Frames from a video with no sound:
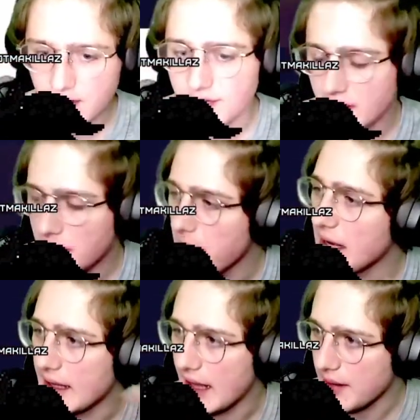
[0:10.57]
funny
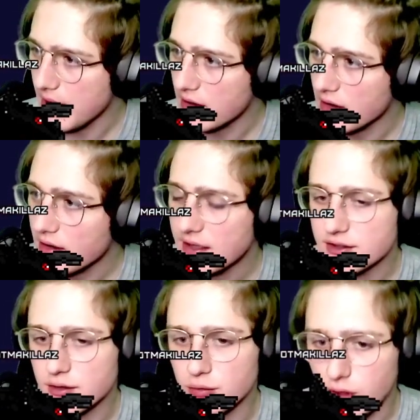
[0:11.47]
admitting game maker. It's
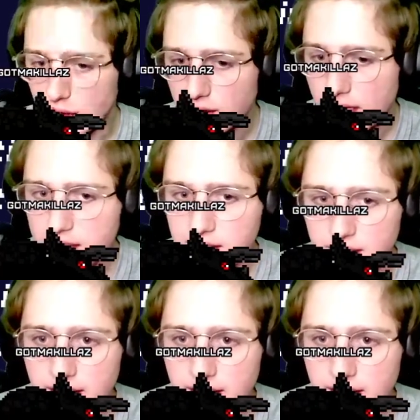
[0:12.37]
a roguelike.